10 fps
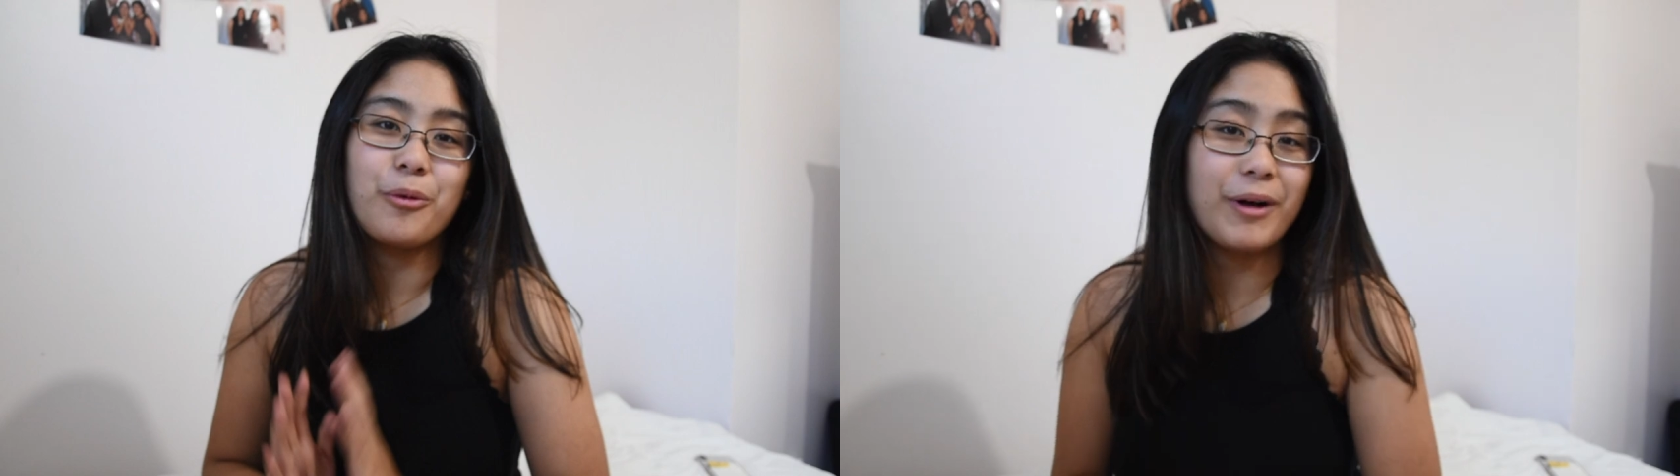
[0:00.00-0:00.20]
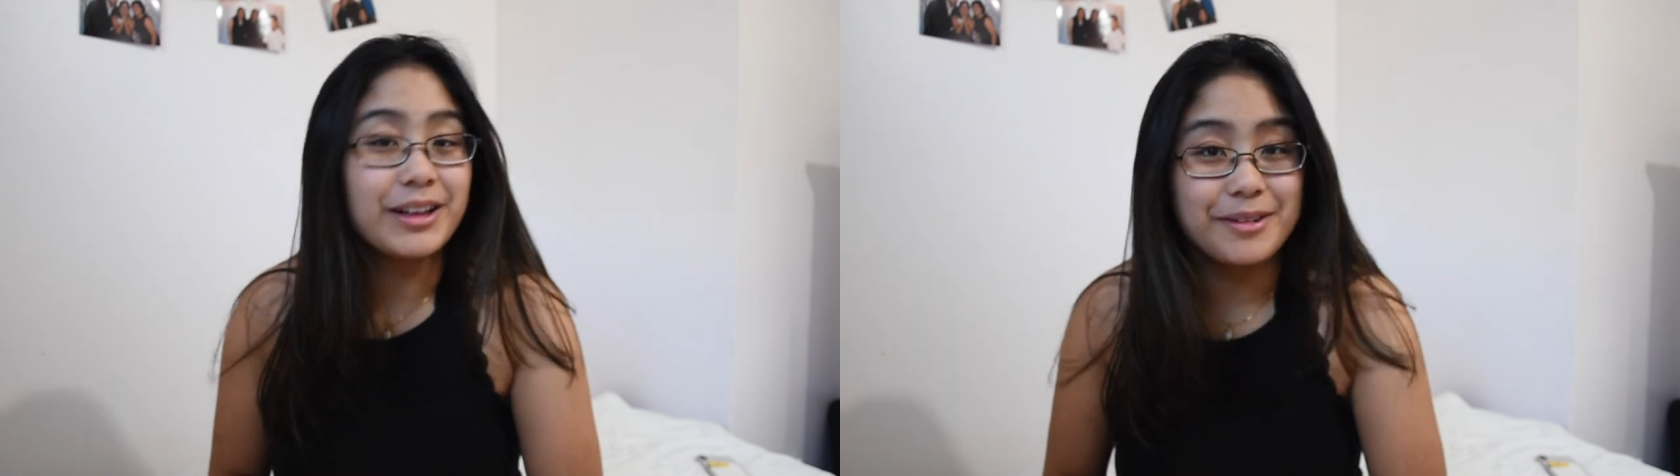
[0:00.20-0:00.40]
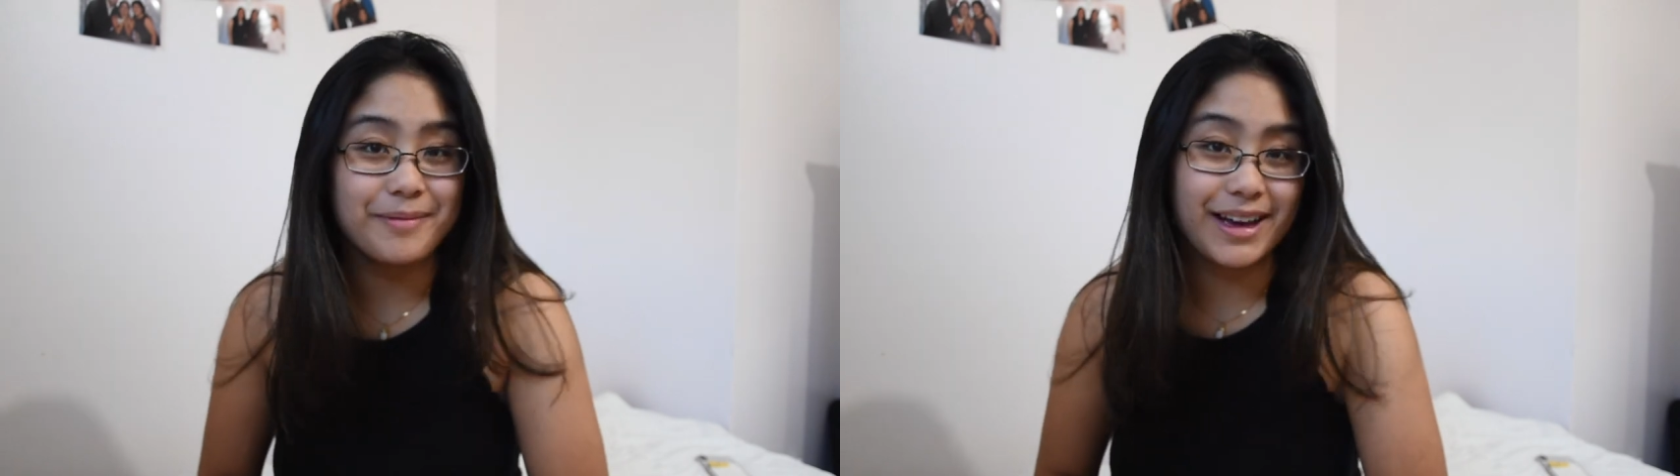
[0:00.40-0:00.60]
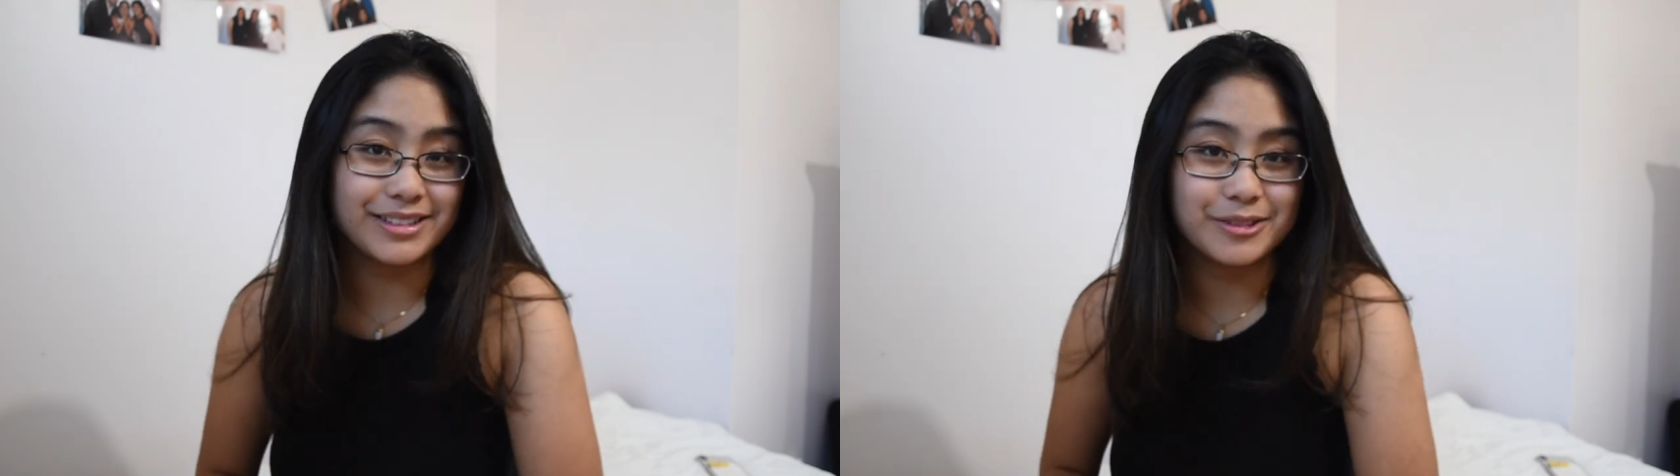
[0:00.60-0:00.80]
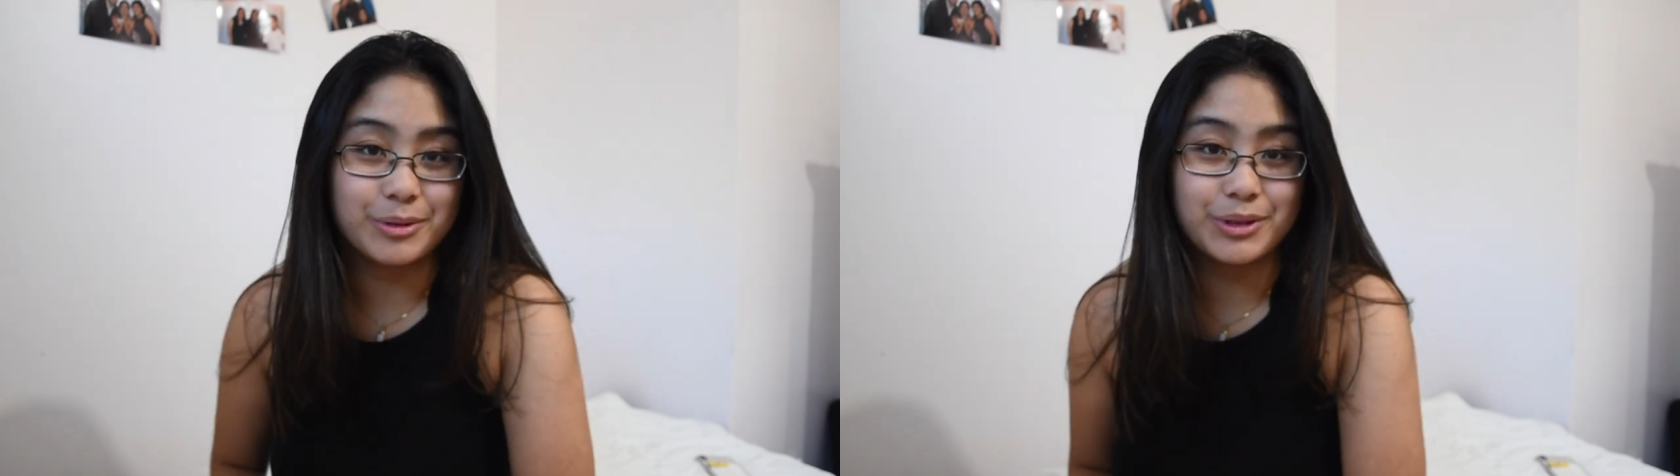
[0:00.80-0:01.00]
Welcome back
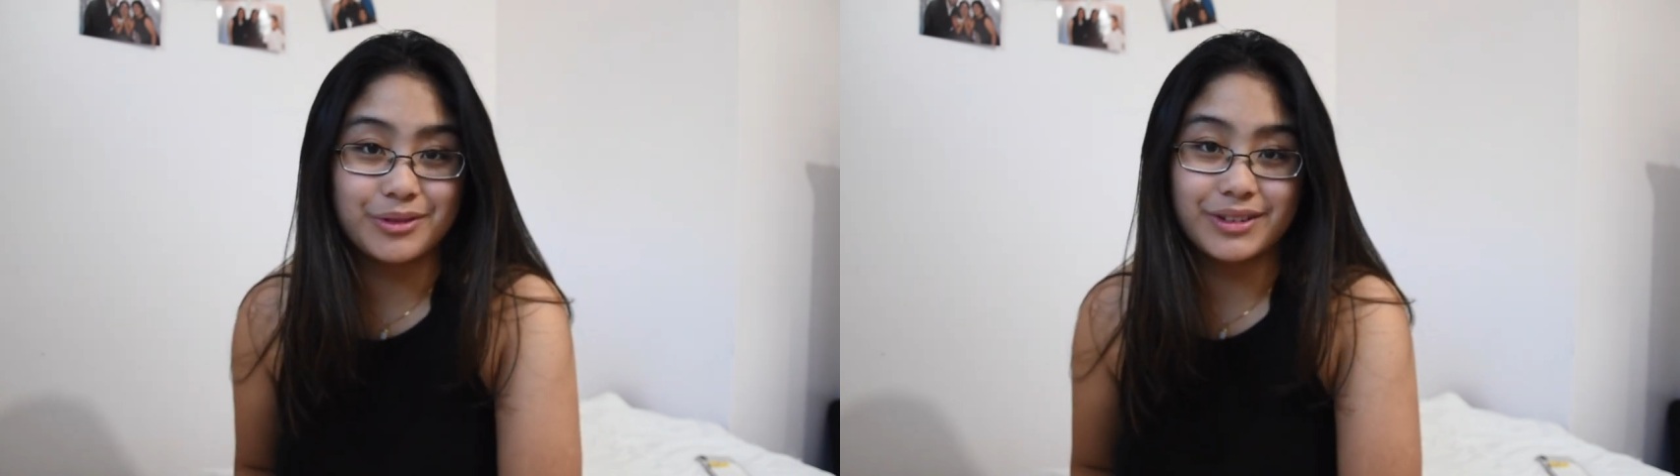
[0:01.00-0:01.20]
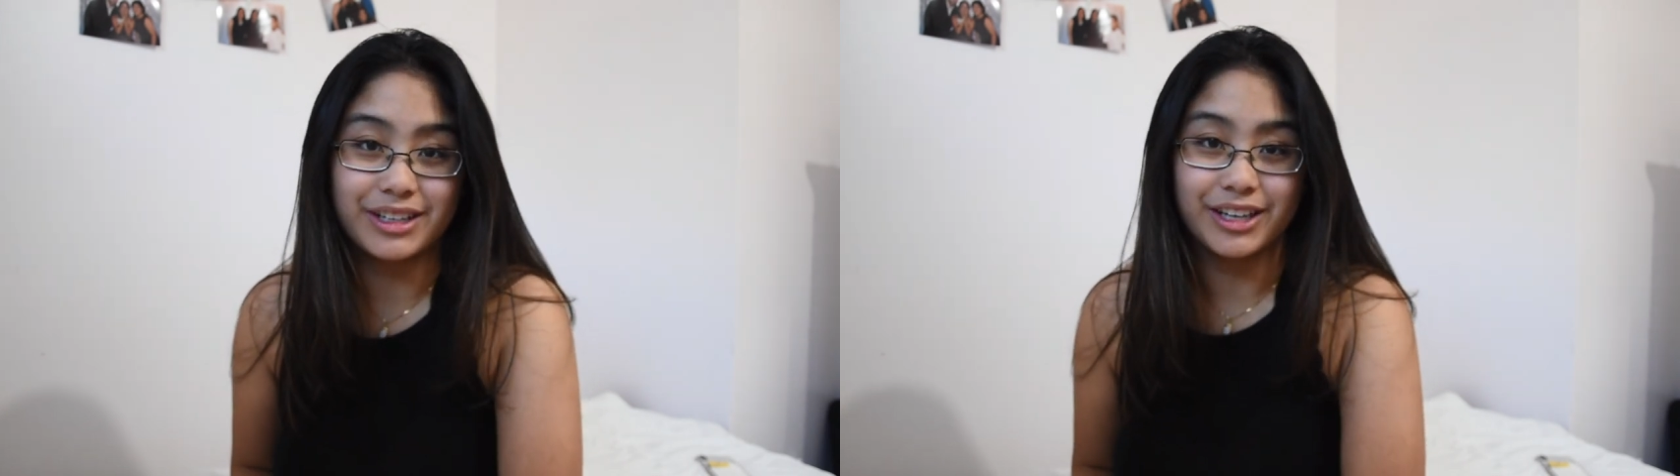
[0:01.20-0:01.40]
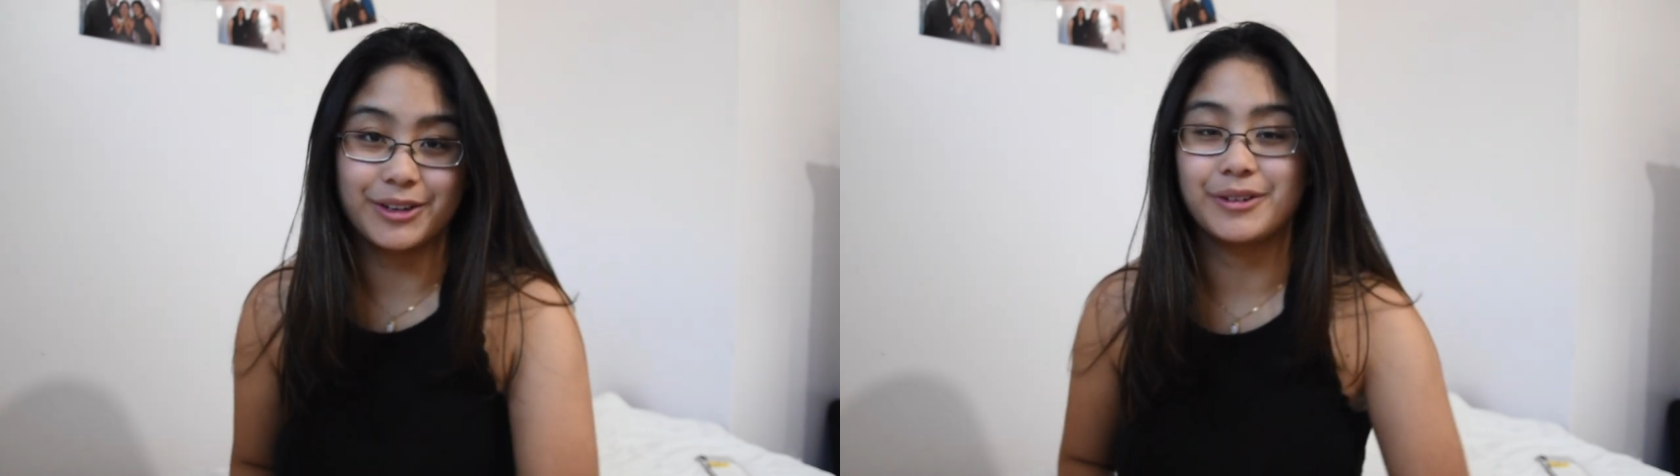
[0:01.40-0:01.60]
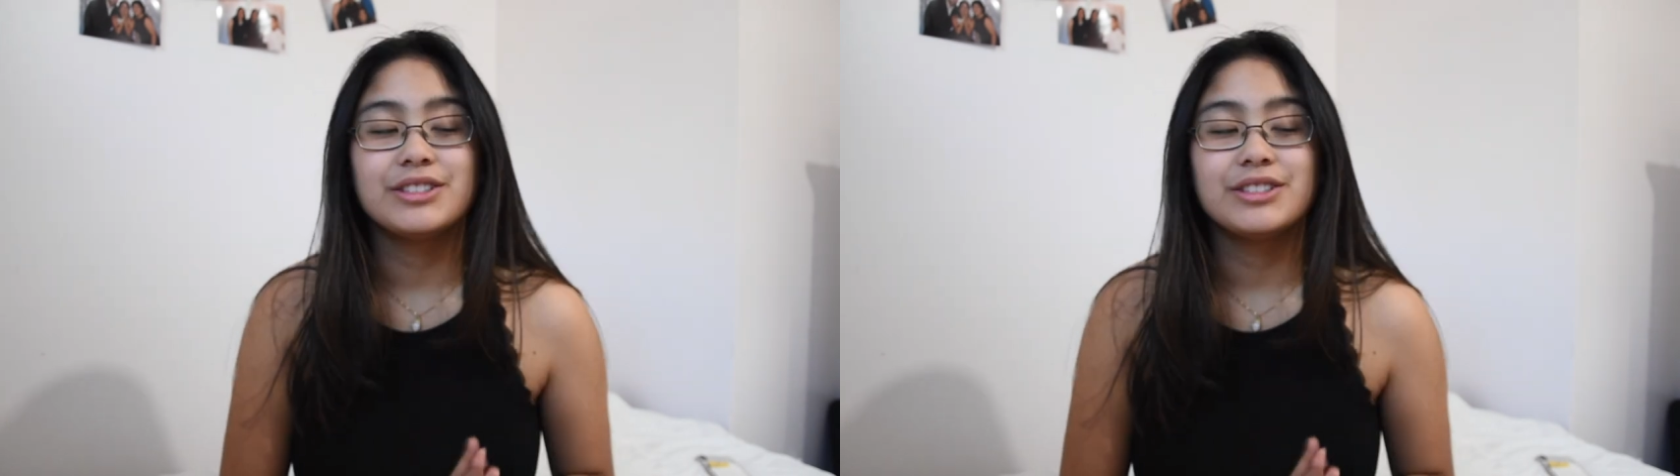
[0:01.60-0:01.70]
to a new video.